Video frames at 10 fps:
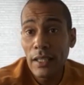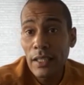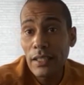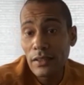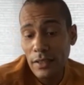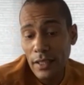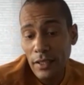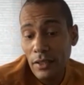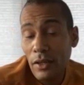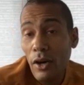He's
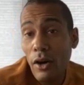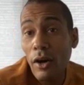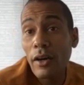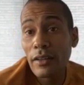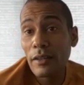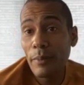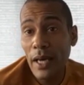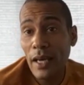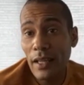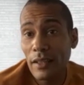like on the
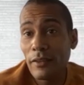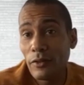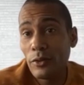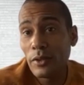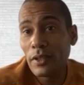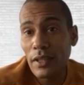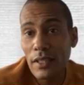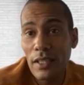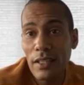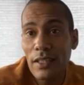path of doing the
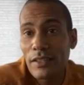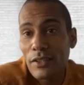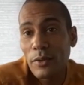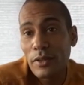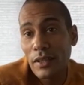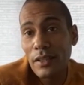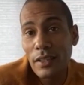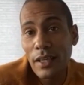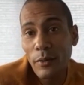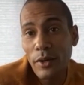thing. He's doing the
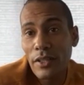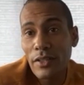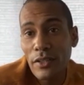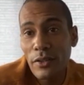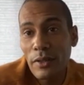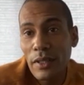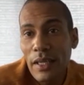thing I want to do.